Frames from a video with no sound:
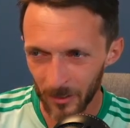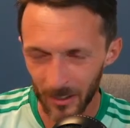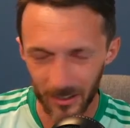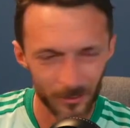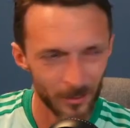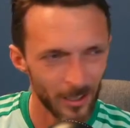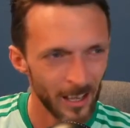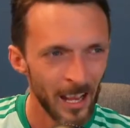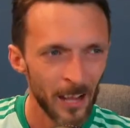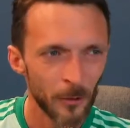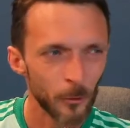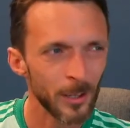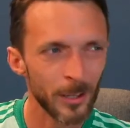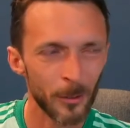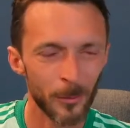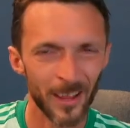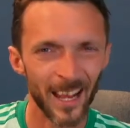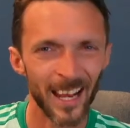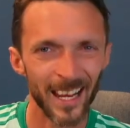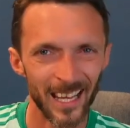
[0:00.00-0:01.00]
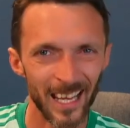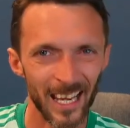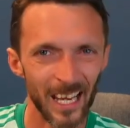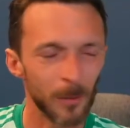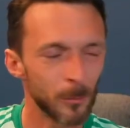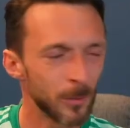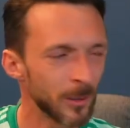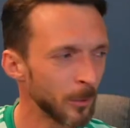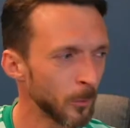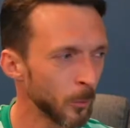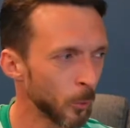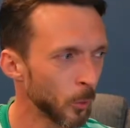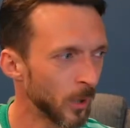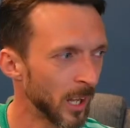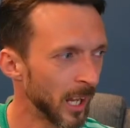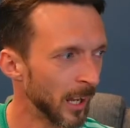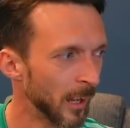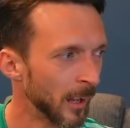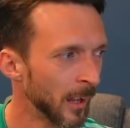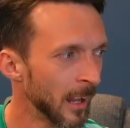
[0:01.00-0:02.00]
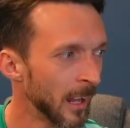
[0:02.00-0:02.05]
I don't think they were that great, but they were okay.